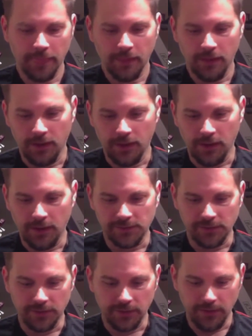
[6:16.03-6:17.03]
I
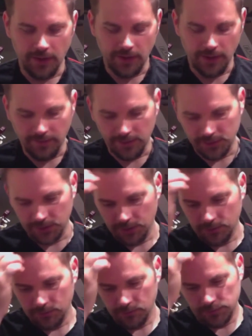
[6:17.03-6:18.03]
eventually
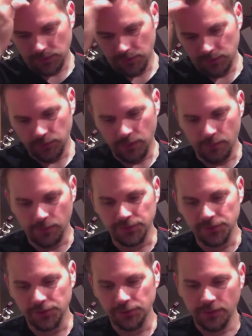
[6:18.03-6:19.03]
started doing number
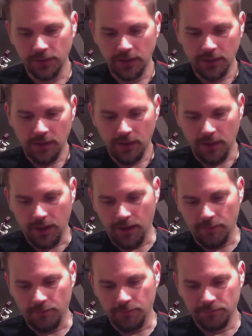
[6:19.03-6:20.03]
2, and
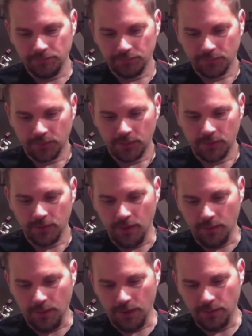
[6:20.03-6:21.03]
I'm
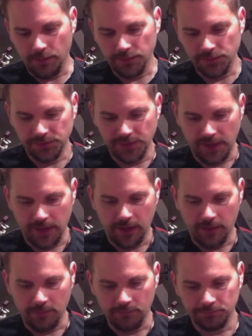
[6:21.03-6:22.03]
on number 2 setting,
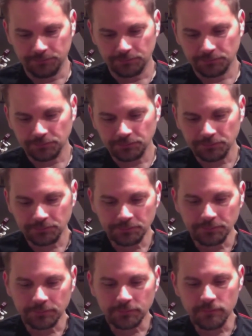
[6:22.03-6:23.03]
and
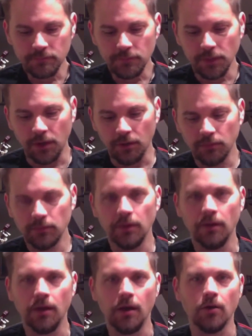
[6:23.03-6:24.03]

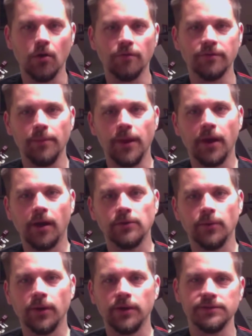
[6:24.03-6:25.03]
I'll go from there. I
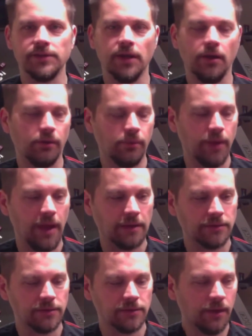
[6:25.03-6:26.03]
wanted to see how I'd
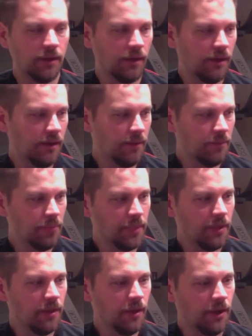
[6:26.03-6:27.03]
react.
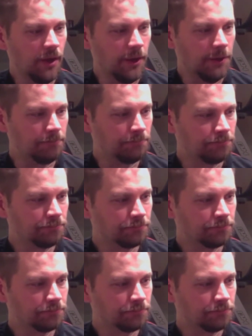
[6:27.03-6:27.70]
So